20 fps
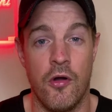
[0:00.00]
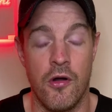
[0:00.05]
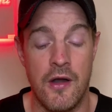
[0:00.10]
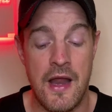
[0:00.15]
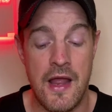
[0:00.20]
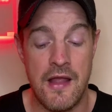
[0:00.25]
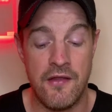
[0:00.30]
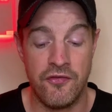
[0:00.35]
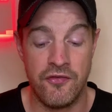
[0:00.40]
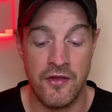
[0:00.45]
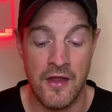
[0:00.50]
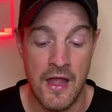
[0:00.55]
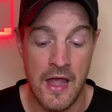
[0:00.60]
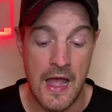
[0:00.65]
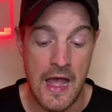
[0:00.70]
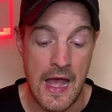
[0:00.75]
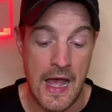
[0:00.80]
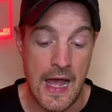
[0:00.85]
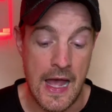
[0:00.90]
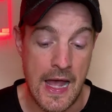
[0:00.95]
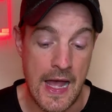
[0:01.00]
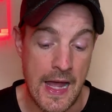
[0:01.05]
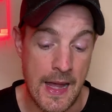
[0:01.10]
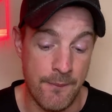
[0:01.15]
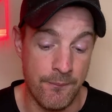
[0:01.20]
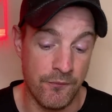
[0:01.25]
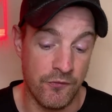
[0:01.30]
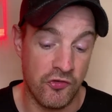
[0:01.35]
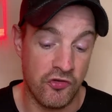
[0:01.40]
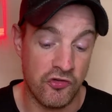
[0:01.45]
RS.
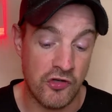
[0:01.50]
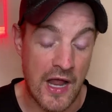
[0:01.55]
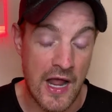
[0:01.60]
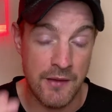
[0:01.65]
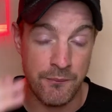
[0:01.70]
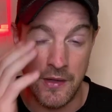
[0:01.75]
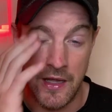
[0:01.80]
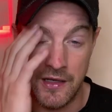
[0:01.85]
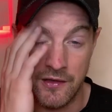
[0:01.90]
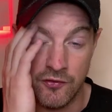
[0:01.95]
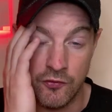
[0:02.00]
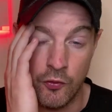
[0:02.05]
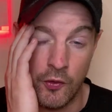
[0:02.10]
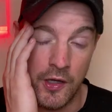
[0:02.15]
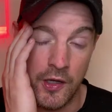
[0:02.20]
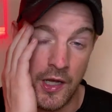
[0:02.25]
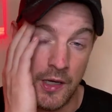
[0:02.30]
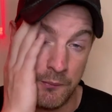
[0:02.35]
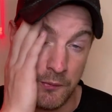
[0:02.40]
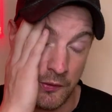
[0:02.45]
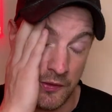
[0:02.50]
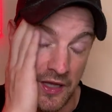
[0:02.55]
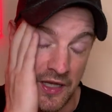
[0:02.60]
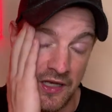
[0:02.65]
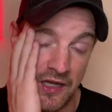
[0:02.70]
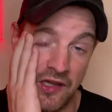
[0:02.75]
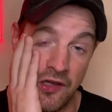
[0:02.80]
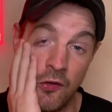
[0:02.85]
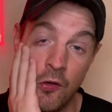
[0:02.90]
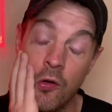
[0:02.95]
Stradman going on about
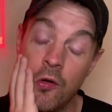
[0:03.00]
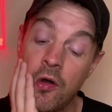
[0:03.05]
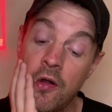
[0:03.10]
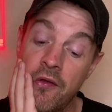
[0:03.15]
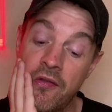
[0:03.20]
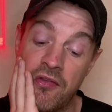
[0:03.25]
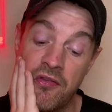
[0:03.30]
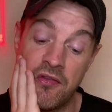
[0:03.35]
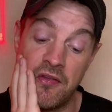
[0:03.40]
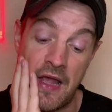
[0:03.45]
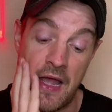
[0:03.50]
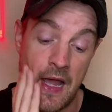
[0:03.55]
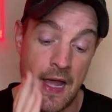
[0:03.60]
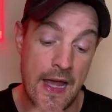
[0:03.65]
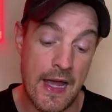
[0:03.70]
getting a Urus.